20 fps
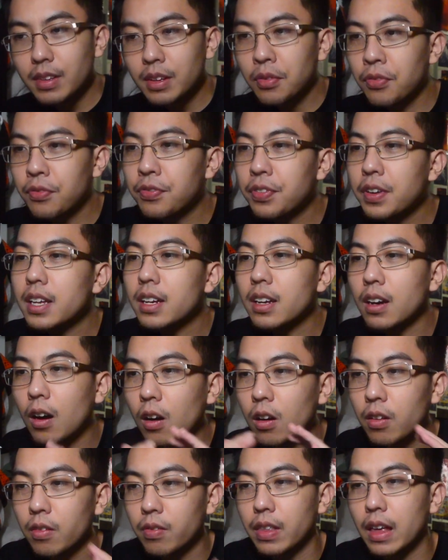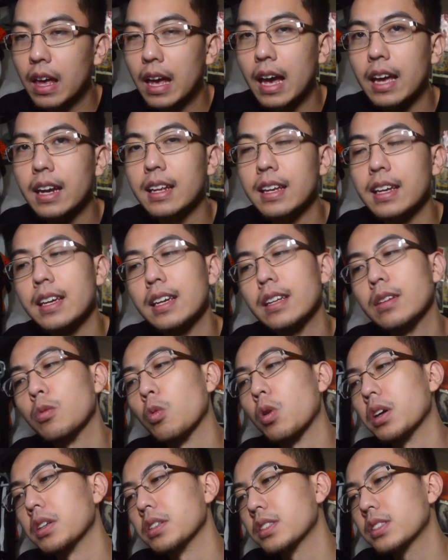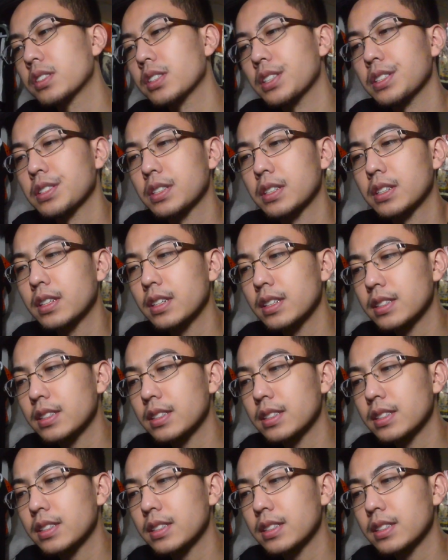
fit all of that in one season?